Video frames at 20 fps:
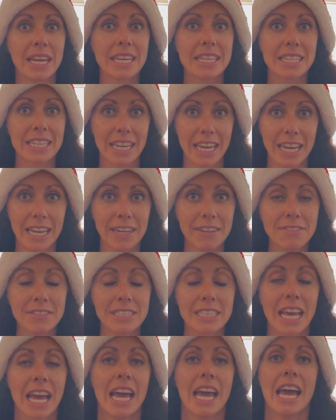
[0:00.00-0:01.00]

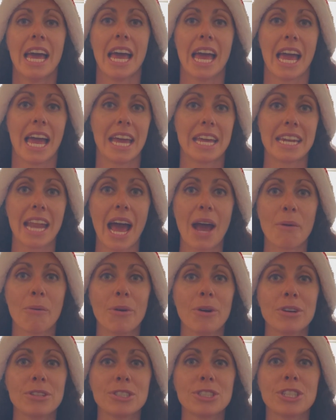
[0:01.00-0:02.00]
gifts, and I
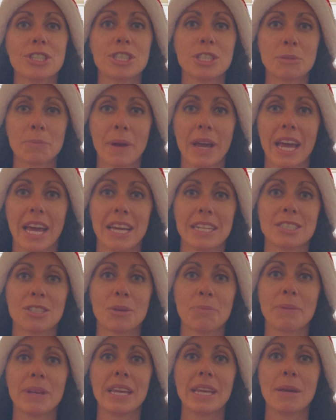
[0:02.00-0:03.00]
want
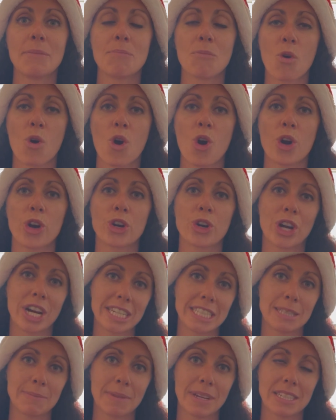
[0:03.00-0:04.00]
to be more
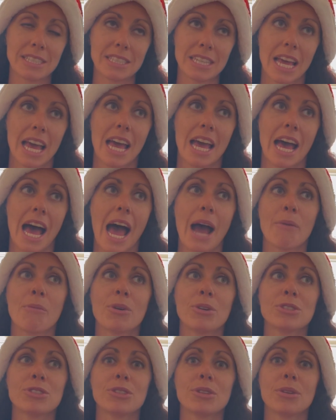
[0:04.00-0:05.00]
Christmas. I
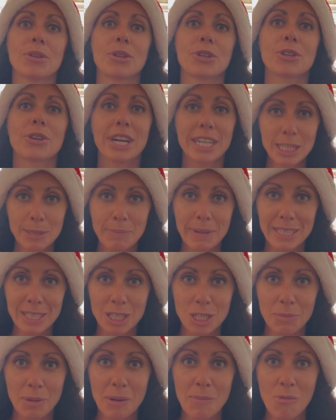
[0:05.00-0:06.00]
want Christmas
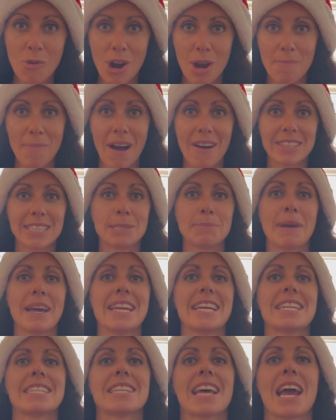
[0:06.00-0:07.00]
to be more about
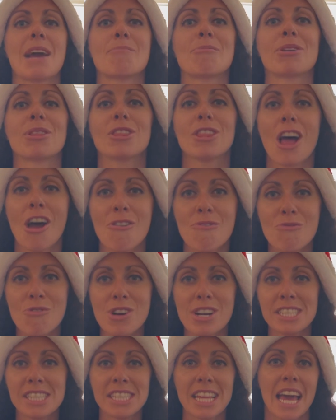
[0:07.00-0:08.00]
spending time with loved
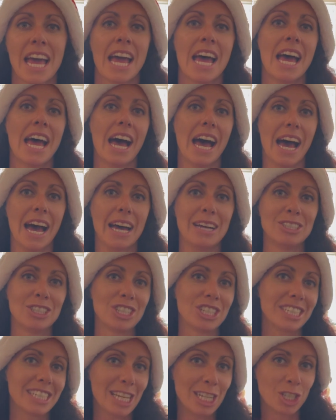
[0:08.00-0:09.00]
ones,
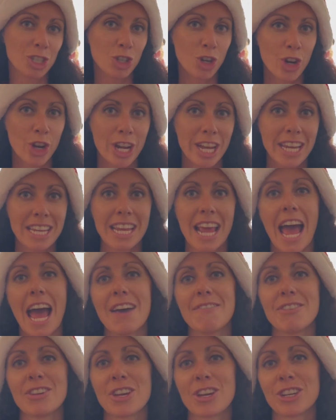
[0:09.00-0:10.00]
just enjoying,
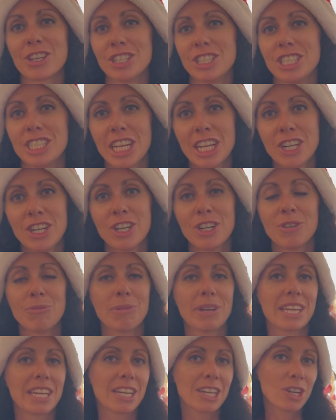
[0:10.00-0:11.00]
having a good dinner.
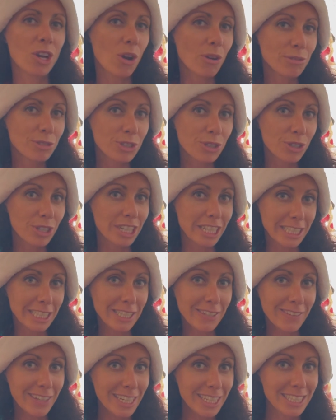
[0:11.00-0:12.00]
We can go do an
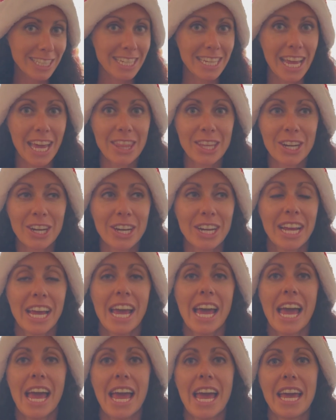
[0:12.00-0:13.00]
activity together,
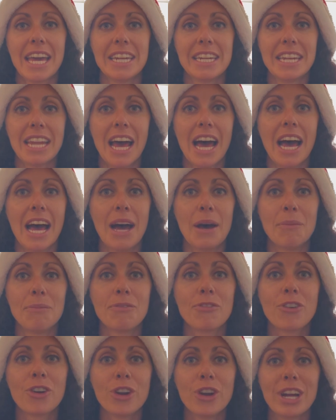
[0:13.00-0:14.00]
and
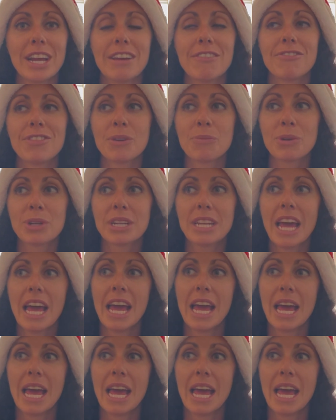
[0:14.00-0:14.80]
for if they would